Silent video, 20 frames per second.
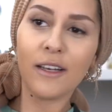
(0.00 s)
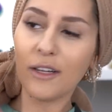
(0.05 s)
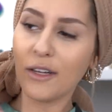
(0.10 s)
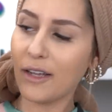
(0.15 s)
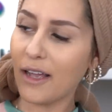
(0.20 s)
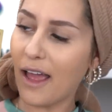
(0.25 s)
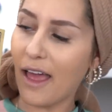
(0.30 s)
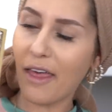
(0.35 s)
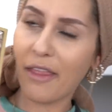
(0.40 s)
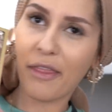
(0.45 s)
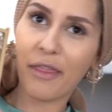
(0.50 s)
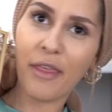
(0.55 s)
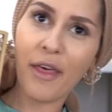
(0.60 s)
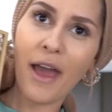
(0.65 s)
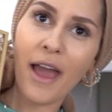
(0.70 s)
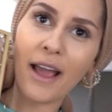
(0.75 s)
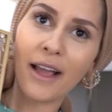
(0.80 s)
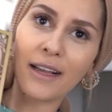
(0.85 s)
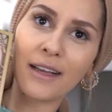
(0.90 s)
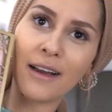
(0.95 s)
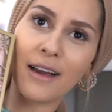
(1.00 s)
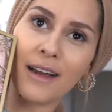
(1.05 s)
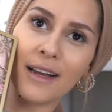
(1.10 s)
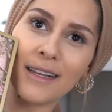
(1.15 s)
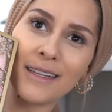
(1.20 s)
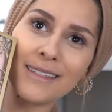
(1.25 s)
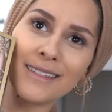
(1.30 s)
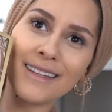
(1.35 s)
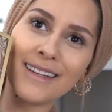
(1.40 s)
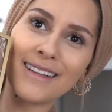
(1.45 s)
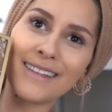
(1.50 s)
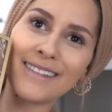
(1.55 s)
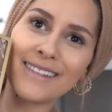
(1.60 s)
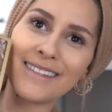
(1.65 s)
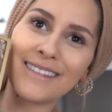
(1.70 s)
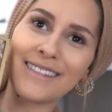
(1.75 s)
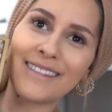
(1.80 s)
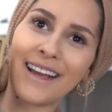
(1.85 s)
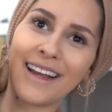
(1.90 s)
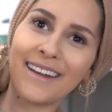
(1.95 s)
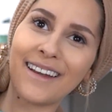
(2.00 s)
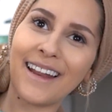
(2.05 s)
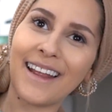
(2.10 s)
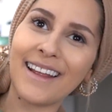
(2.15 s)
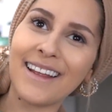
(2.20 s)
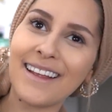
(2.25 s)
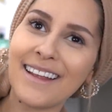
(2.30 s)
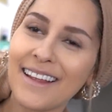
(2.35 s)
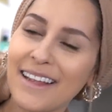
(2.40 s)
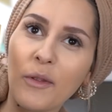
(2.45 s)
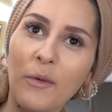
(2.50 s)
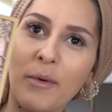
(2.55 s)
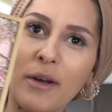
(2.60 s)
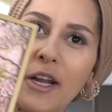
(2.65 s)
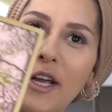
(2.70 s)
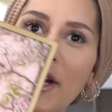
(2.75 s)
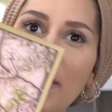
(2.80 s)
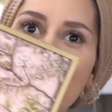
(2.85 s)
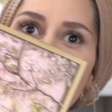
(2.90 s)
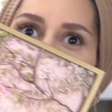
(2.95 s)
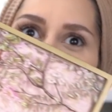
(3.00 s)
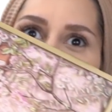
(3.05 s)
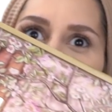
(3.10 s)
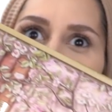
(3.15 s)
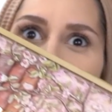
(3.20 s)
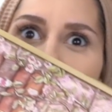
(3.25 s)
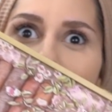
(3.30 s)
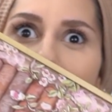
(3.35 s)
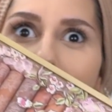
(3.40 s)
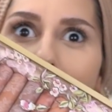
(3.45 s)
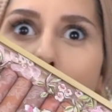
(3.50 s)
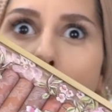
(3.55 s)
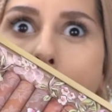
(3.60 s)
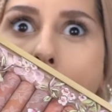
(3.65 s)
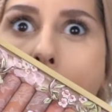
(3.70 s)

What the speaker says: Look at that, guys. It's stunning. When I opened it, I was like,